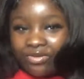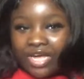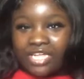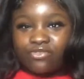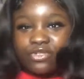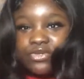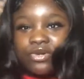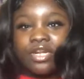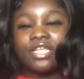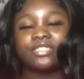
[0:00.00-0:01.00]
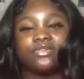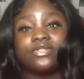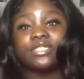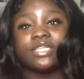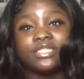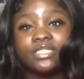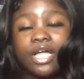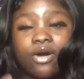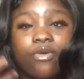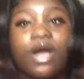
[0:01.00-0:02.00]
you guys for tuning in to this
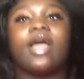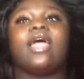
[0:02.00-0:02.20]
install.